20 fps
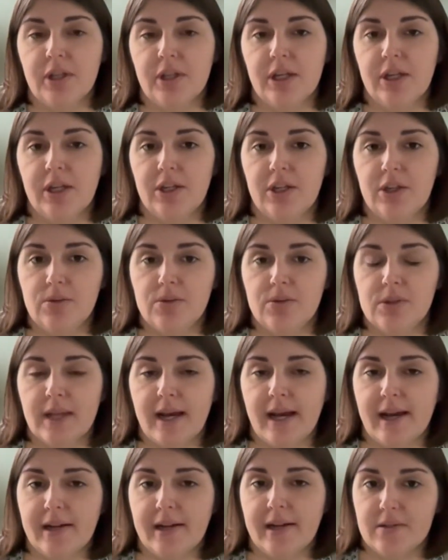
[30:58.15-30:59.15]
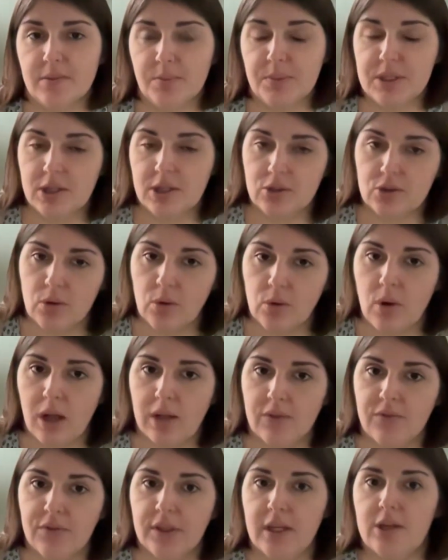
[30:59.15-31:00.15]
and they can use that as a potential
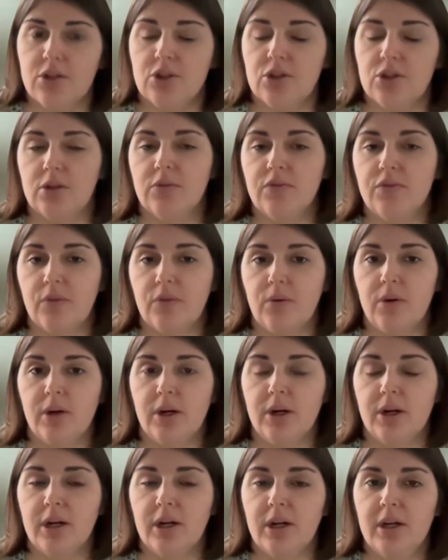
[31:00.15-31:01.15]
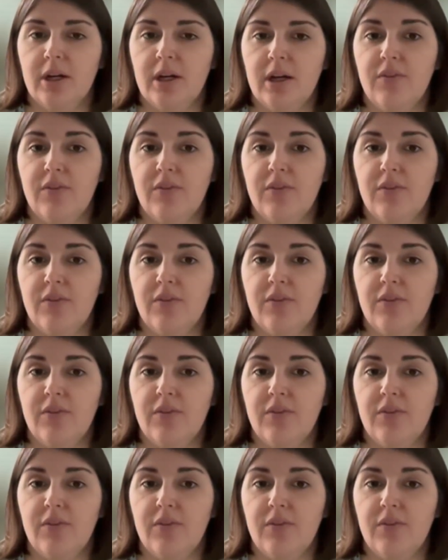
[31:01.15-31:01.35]
qualification for